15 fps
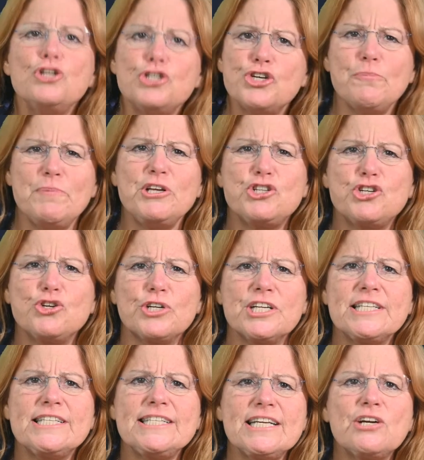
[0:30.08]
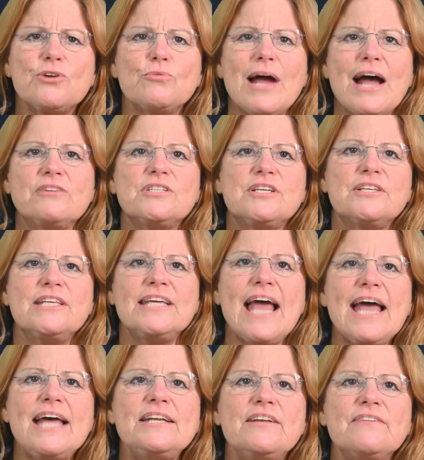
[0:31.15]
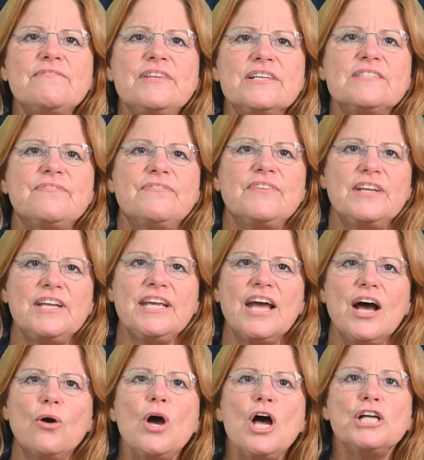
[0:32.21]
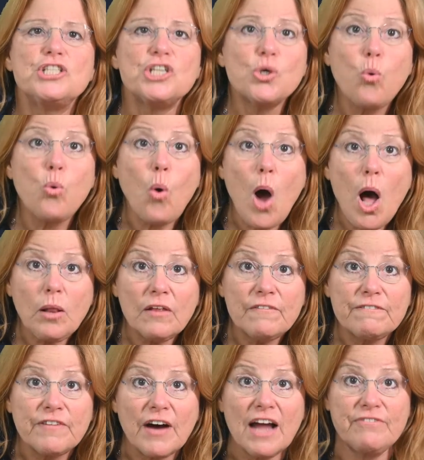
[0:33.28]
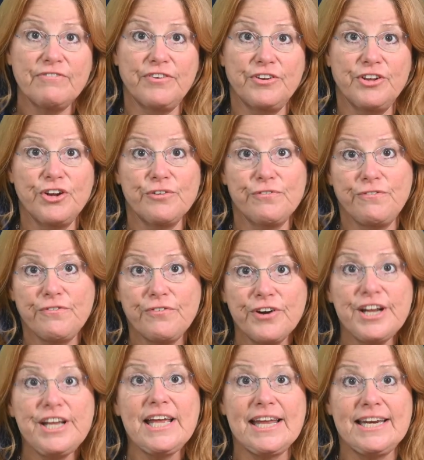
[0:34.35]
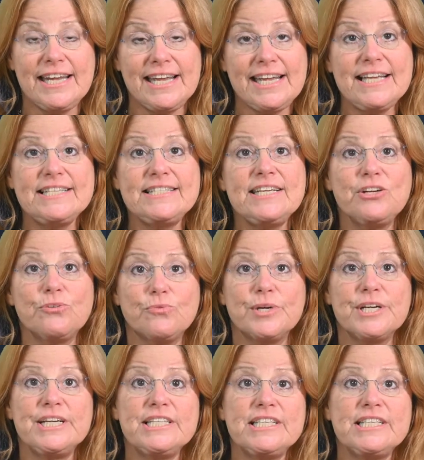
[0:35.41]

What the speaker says: should be sure to stick around to the end of this video to qualify for your free and easy to read